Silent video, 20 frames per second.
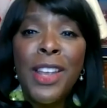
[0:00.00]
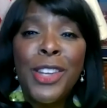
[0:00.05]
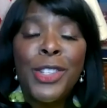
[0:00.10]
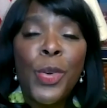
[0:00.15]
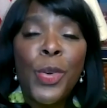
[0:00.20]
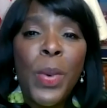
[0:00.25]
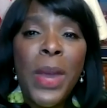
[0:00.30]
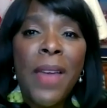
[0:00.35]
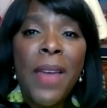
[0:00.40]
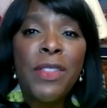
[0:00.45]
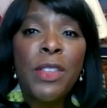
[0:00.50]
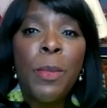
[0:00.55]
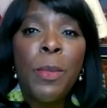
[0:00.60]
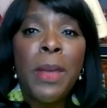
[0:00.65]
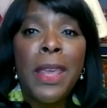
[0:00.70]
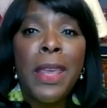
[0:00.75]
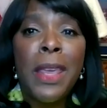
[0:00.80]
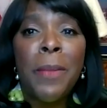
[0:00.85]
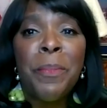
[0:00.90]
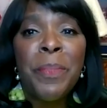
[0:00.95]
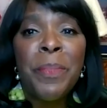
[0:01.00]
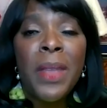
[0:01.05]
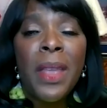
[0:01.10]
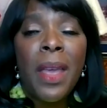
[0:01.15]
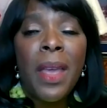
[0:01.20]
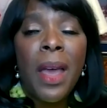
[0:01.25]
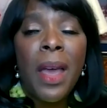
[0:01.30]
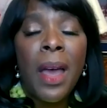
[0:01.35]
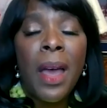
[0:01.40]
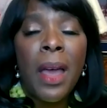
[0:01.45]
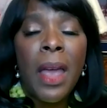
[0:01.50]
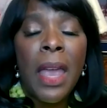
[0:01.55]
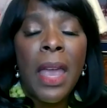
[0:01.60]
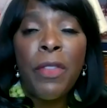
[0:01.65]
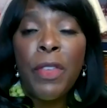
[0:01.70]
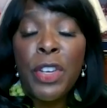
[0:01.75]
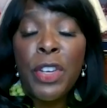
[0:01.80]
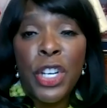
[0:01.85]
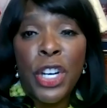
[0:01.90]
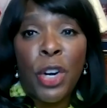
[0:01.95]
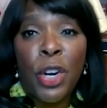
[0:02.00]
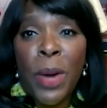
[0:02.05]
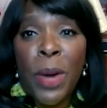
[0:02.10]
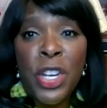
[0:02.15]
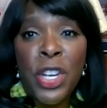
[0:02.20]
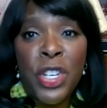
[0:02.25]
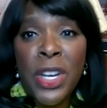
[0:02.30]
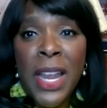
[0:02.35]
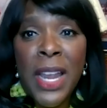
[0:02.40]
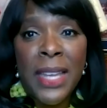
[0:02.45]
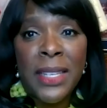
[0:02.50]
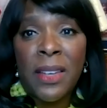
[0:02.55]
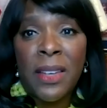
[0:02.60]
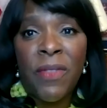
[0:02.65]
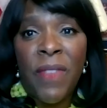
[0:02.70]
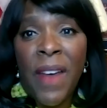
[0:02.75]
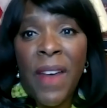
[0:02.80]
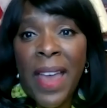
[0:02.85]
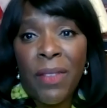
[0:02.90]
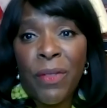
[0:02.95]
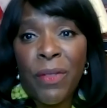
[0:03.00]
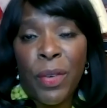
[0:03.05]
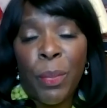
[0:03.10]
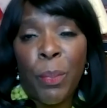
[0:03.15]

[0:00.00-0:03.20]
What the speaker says: So we have to be, every generation has to fight